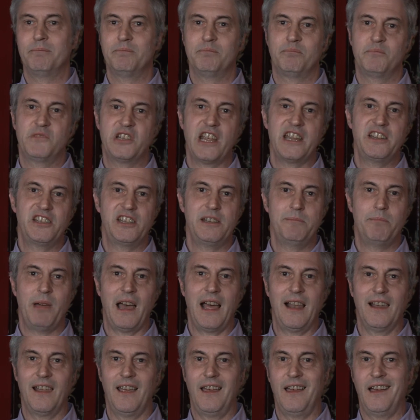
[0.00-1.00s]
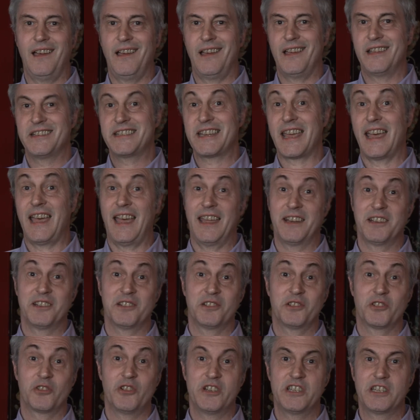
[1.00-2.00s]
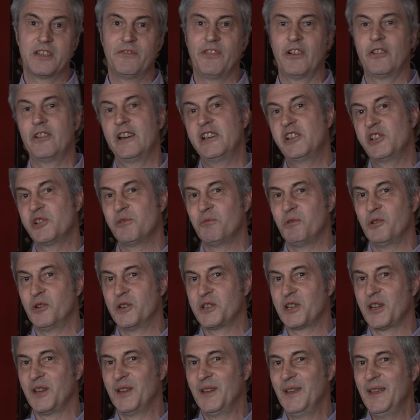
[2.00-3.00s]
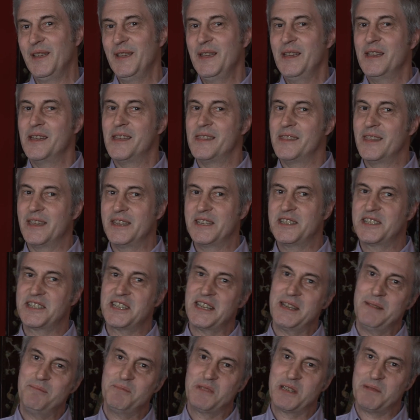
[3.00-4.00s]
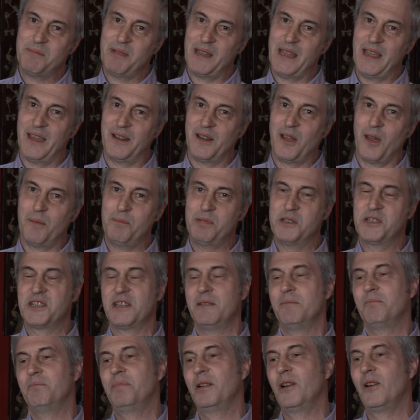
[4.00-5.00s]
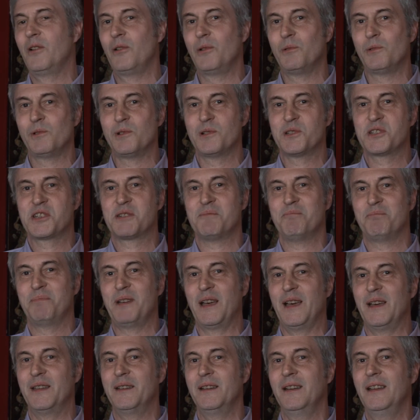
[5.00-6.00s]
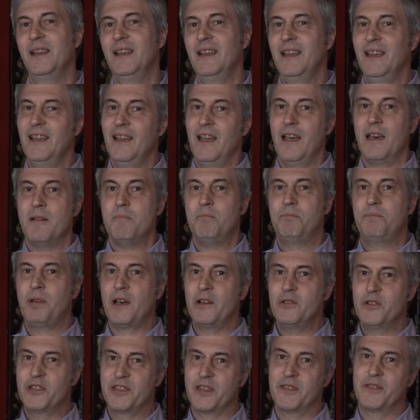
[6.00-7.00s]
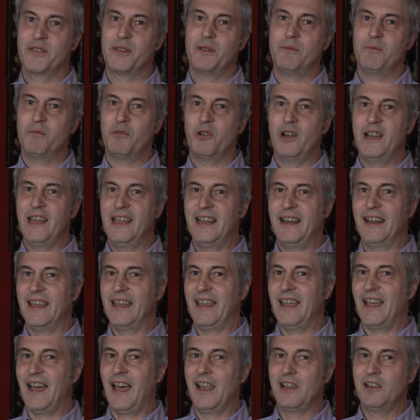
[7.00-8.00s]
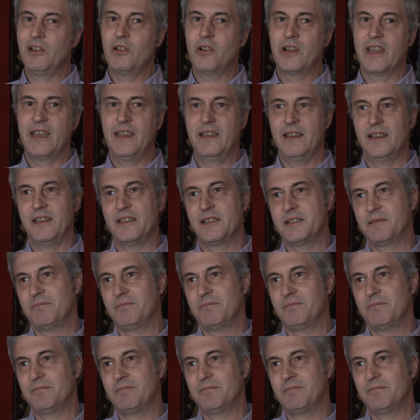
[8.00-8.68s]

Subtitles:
J.G. Ballard and Christopher Isherwood. They seem to be at opposite poles, but both of them really are looking at